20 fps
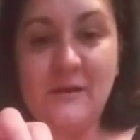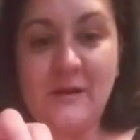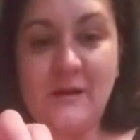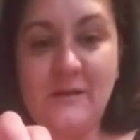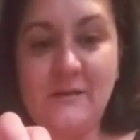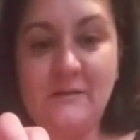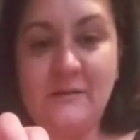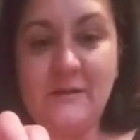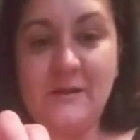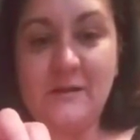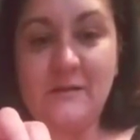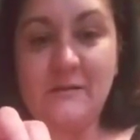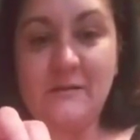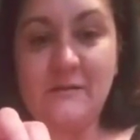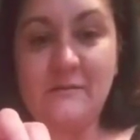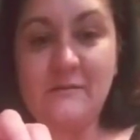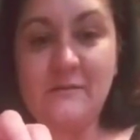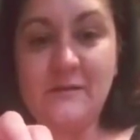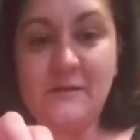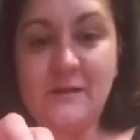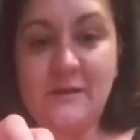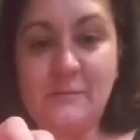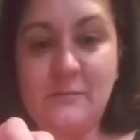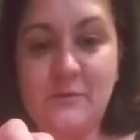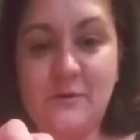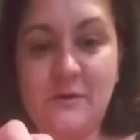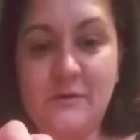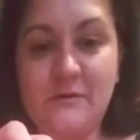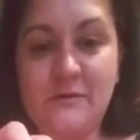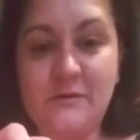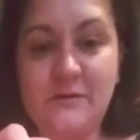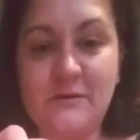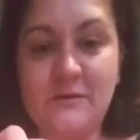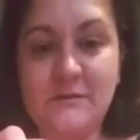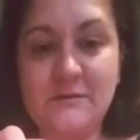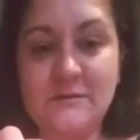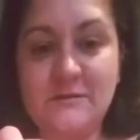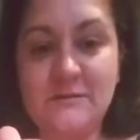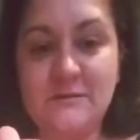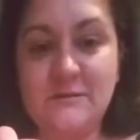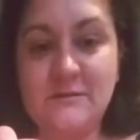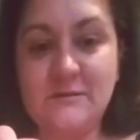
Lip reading: and look how lovely that broth looks.